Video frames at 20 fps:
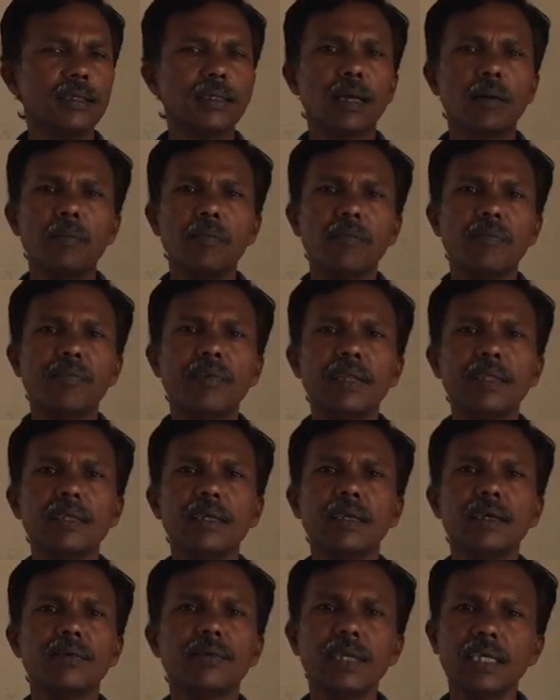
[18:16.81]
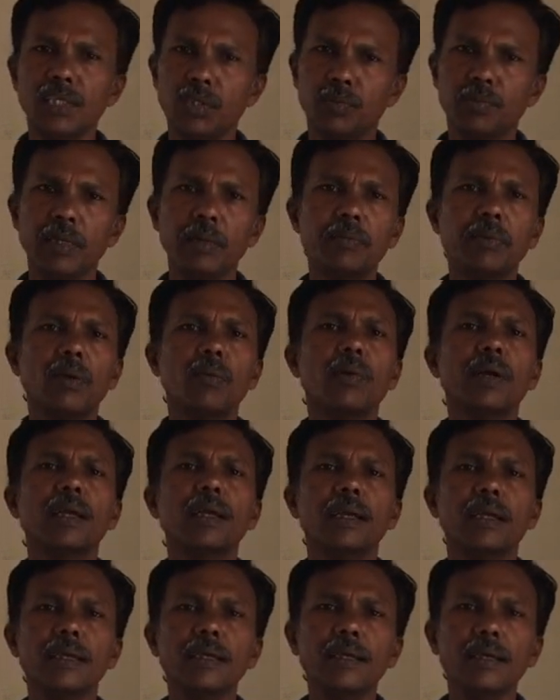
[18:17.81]
some filthy rich people
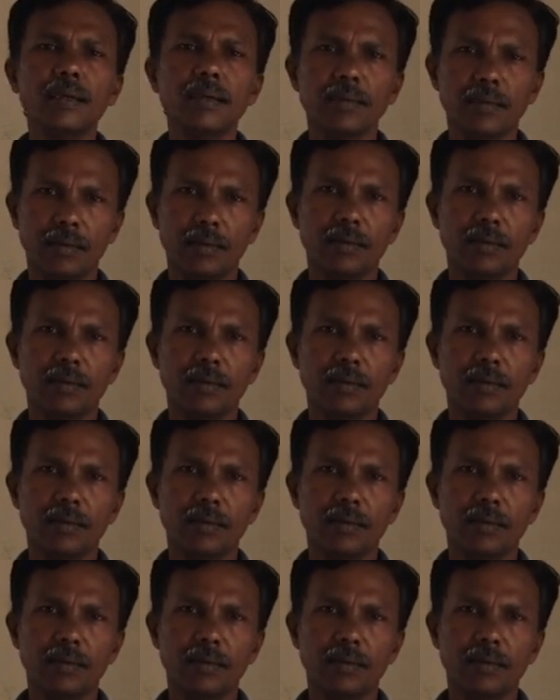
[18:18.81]
only.